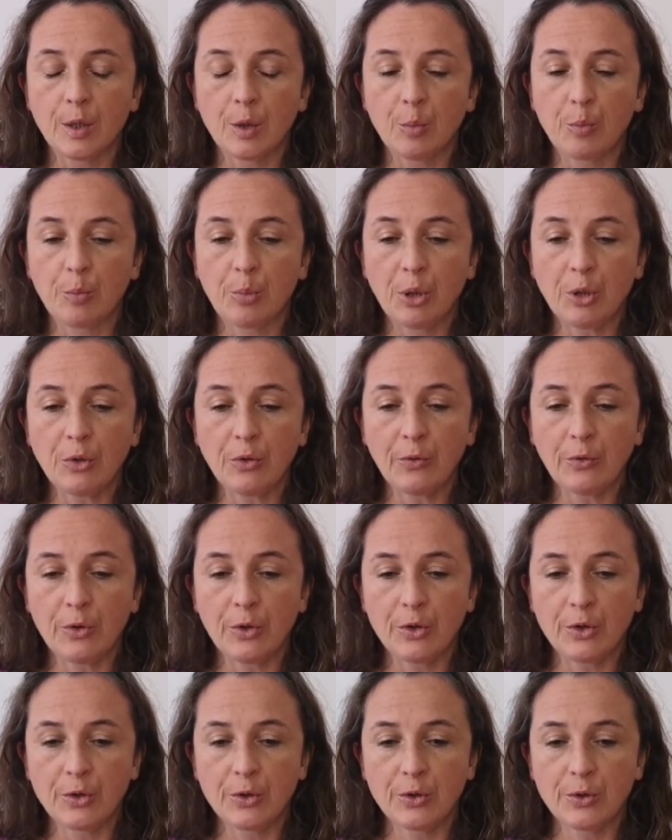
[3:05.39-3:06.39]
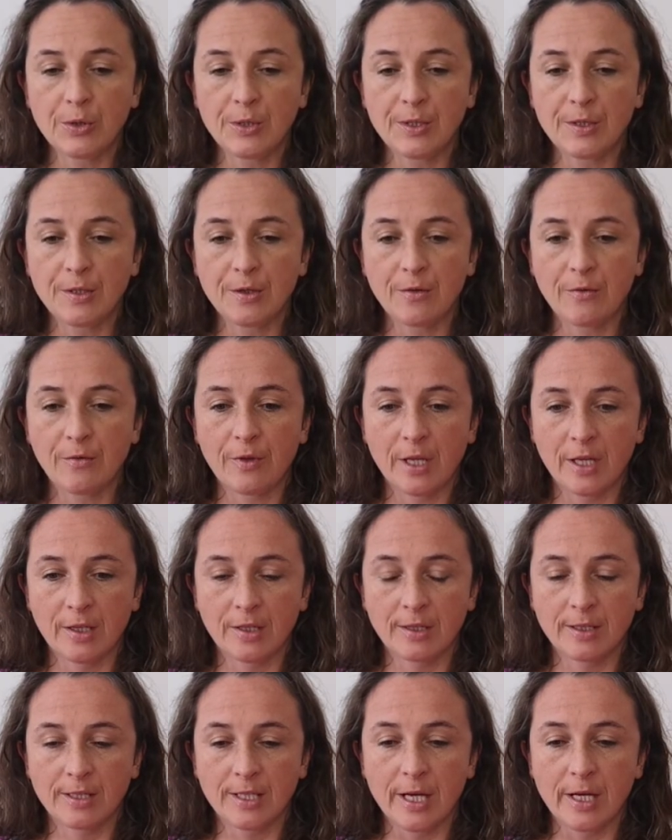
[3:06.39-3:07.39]
both those
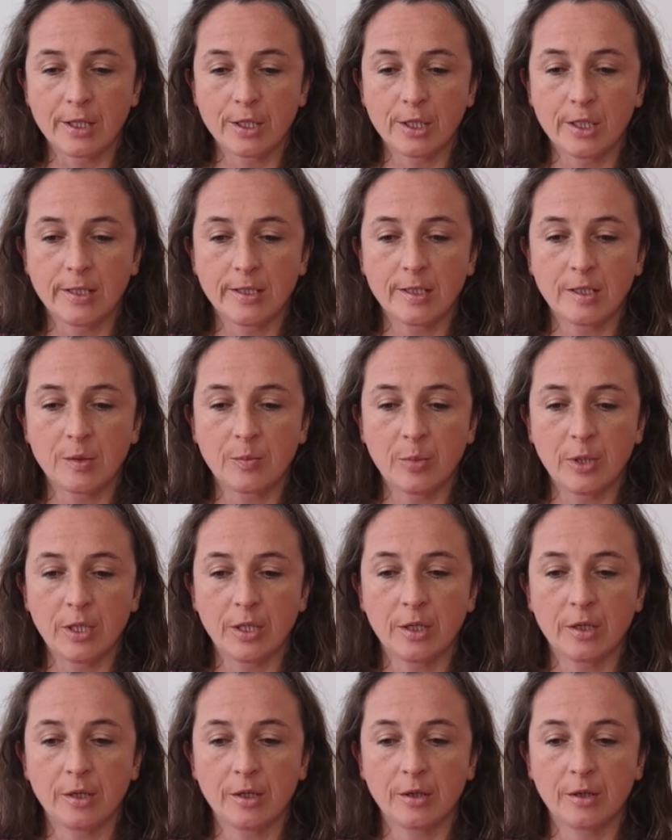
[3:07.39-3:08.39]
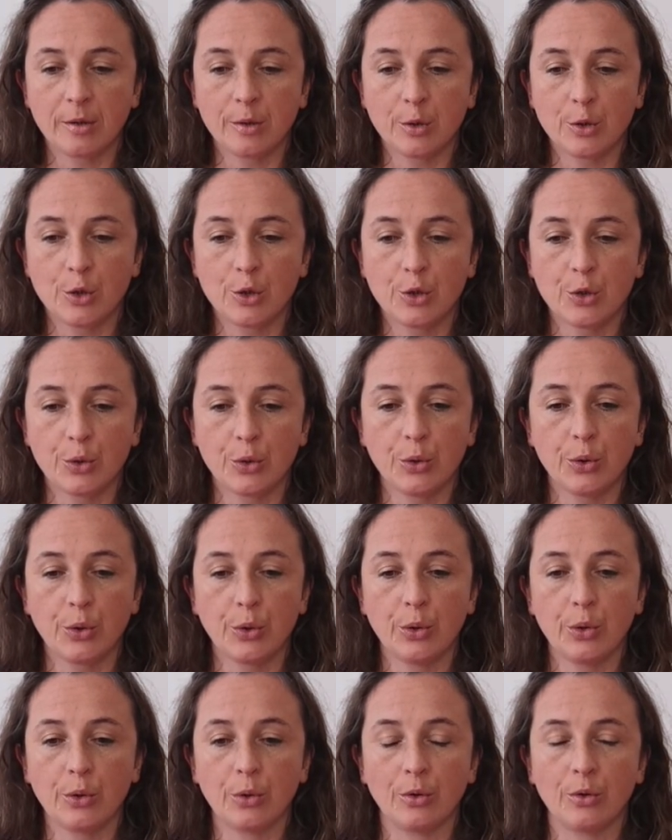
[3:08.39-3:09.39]
things actually speak
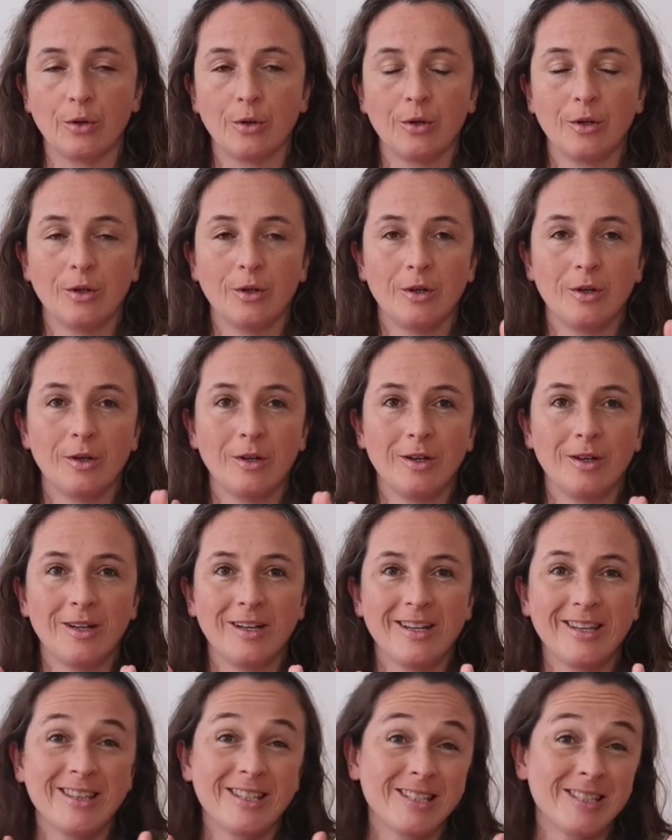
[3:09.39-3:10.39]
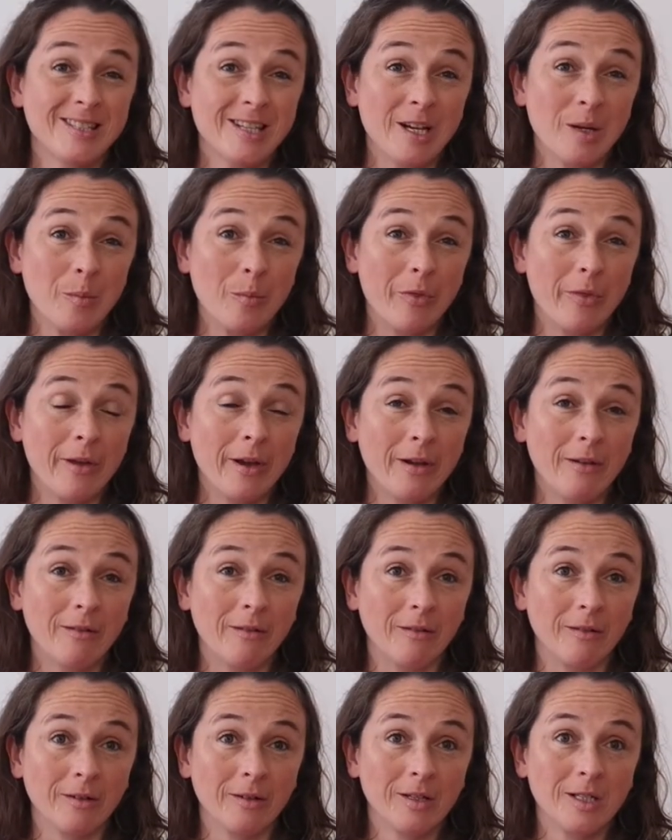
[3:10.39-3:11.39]
to the same
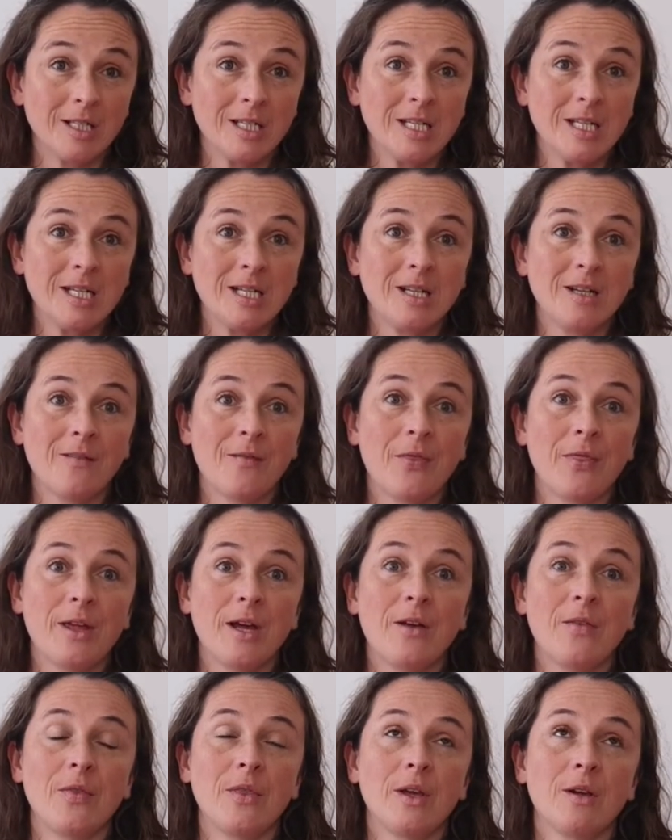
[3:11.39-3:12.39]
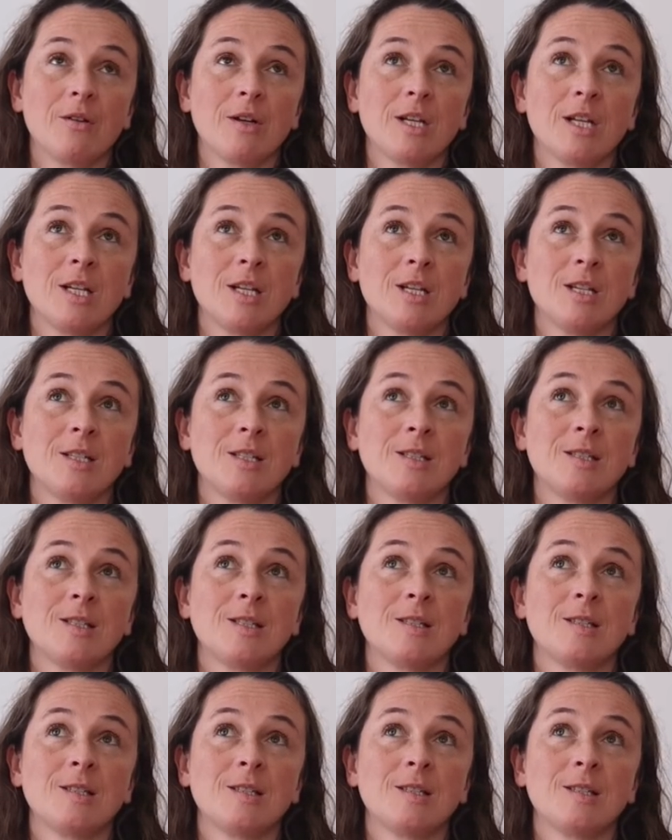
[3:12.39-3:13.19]
thing, that there is